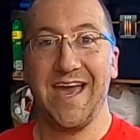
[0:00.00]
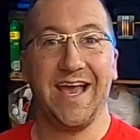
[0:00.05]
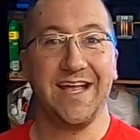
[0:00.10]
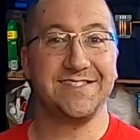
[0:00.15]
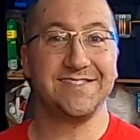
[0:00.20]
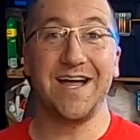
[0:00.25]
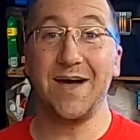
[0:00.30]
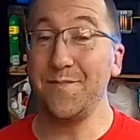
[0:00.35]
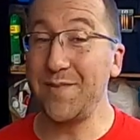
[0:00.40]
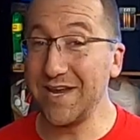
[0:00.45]

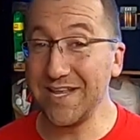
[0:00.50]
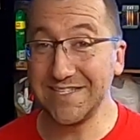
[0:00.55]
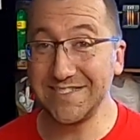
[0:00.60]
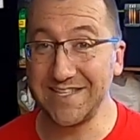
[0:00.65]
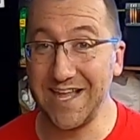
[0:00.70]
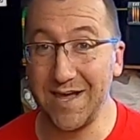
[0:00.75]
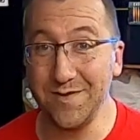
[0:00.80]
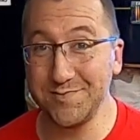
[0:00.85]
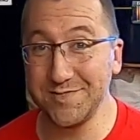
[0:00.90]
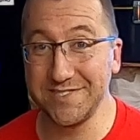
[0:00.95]
It's not many
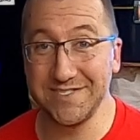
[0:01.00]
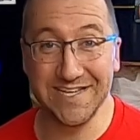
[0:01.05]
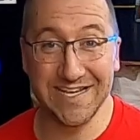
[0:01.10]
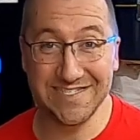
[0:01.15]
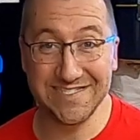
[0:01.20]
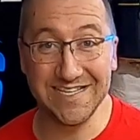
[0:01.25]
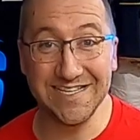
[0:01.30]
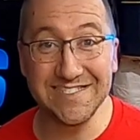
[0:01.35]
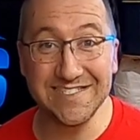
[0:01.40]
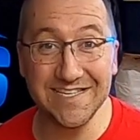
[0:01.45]
steps,
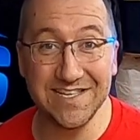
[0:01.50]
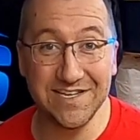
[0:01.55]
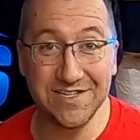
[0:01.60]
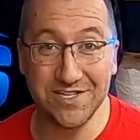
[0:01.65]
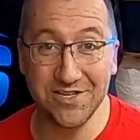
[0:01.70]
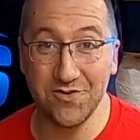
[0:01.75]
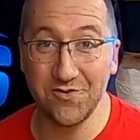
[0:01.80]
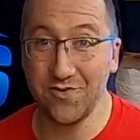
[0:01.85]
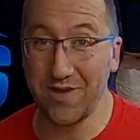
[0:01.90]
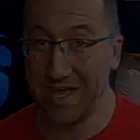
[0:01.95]
it's easy to
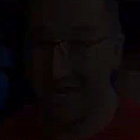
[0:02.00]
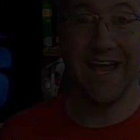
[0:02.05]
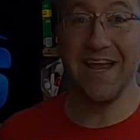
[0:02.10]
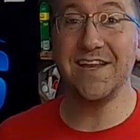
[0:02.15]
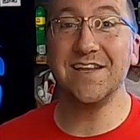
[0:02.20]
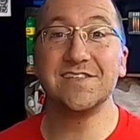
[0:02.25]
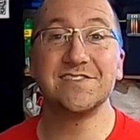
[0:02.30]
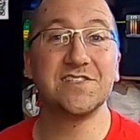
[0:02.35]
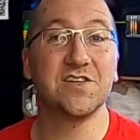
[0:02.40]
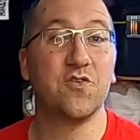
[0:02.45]
do,
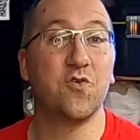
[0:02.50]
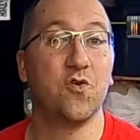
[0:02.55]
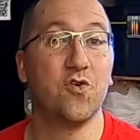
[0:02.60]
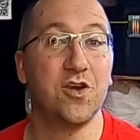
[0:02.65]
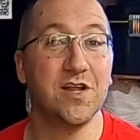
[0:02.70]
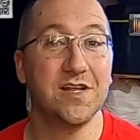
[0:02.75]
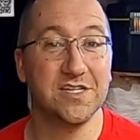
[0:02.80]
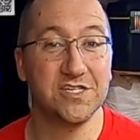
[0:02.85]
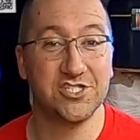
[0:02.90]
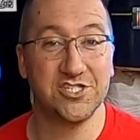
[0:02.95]
and is
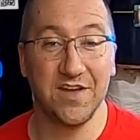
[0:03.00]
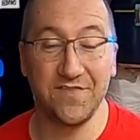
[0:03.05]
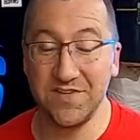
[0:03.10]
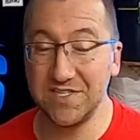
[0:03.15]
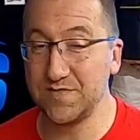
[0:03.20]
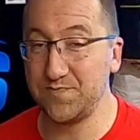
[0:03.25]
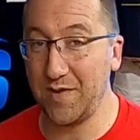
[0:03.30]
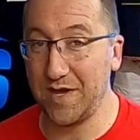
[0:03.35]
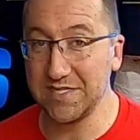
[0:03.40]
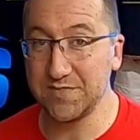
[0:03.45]
according to
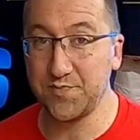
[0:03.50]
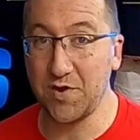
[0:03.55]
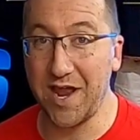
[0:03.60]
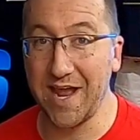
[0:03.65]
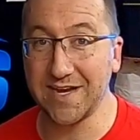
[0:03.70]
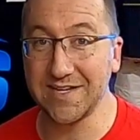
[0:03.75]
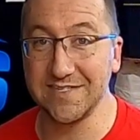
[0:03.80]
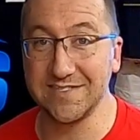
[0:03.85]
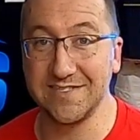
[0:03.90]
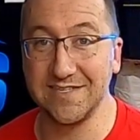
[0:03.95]
Chevy's best
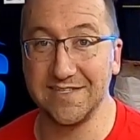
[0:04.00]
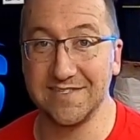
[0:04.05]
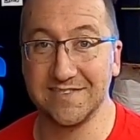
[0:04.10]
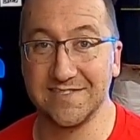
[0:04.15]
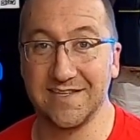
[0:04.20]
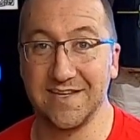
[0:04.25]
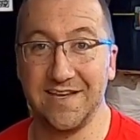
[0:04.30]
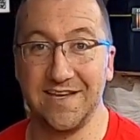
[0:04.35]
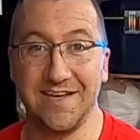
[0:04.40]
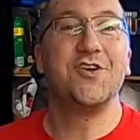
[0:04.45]

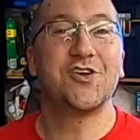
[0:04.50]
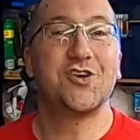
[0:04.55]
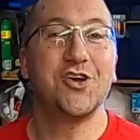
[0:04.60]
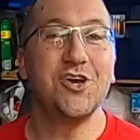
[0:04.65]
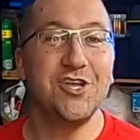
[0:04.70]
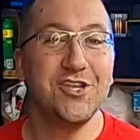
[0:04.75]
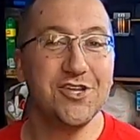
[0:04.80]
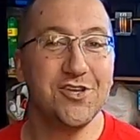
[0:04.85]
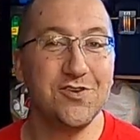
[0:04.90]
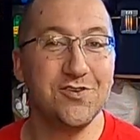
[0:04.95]
practices. The
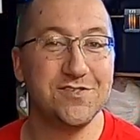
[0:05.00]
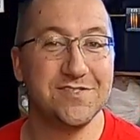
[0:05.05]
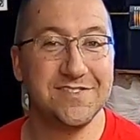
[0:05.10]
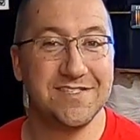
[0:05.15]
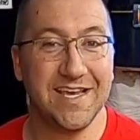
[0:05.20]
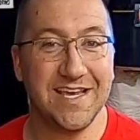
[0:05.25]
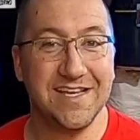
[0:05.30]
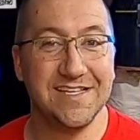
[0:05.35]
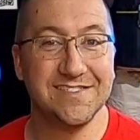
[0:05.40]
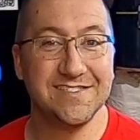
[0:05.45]
good
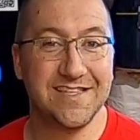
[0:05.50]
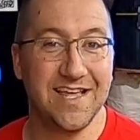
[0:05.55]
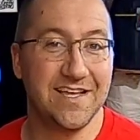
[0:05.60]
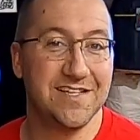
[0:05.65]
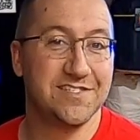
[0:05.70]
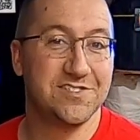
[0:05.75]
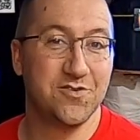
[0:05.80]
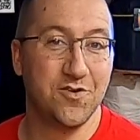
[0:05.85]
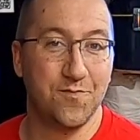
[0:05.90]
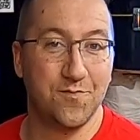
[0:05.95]
news is
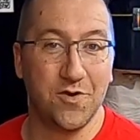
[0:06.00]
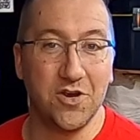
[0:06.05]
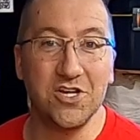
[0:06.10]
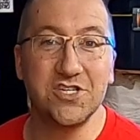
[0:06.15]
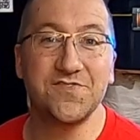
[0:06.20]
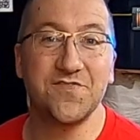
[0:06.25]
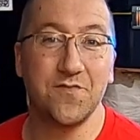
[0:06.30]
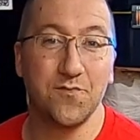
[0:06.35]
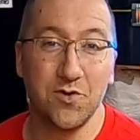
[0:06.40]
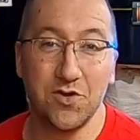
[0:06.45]
that to
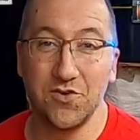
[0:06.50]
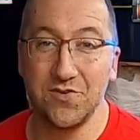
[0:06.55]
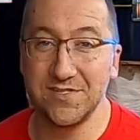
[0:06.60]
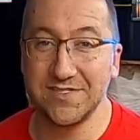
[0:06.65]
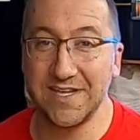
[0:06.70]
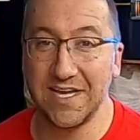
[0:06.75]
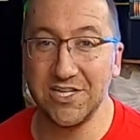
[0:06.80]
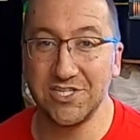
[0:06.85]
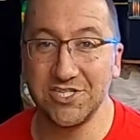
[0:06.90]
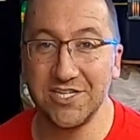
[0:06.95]
emerge from
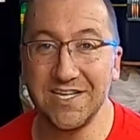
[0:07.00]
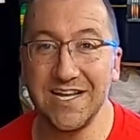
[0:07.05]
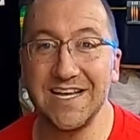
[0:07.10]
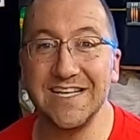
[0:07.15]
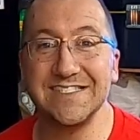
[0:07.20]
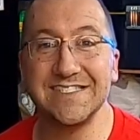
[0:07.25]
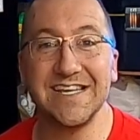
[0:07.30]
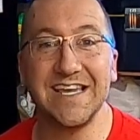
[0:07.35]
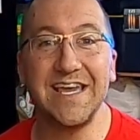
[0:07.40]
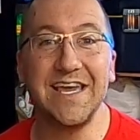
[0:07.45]
winterization
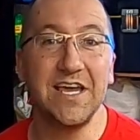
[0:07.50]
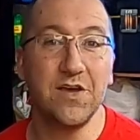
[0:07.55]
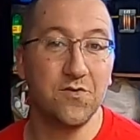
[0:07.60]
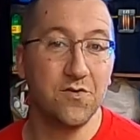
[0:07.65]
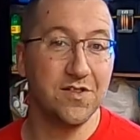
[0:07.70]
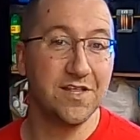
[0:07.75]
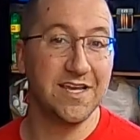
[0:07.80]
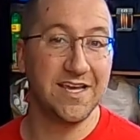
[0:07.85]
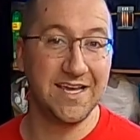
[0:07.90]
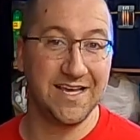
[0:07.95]
is
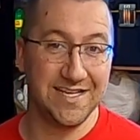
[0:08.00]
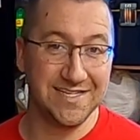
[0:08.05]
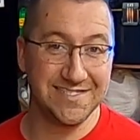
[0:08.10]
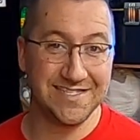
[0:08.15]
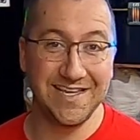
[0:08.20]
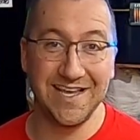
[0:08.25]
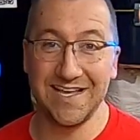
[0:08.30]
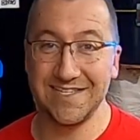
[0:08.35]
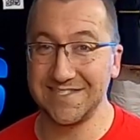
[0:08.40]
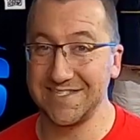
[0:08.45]
equally
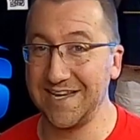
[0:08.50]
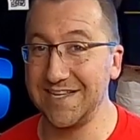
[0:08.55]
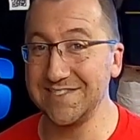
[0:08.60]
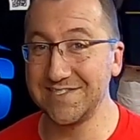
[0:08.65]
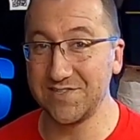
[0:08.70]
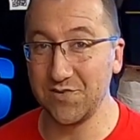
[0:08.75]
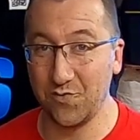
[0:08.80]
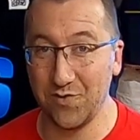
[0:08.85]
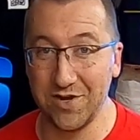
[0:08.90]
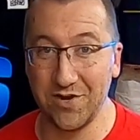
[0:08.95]
easy as it
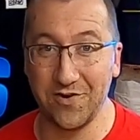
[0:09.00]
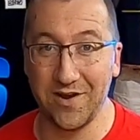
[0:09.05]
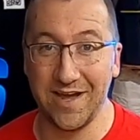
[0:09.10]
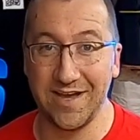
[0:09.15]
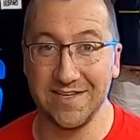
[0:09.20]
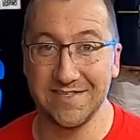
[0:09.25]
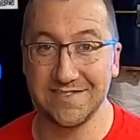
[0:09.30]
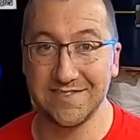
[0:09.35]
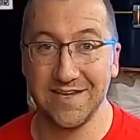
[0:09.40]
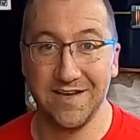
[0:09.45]
is to
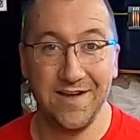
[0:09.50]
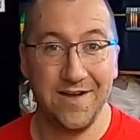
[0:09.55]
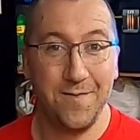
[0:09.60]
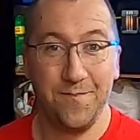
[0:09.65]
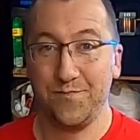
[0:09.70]
winterize.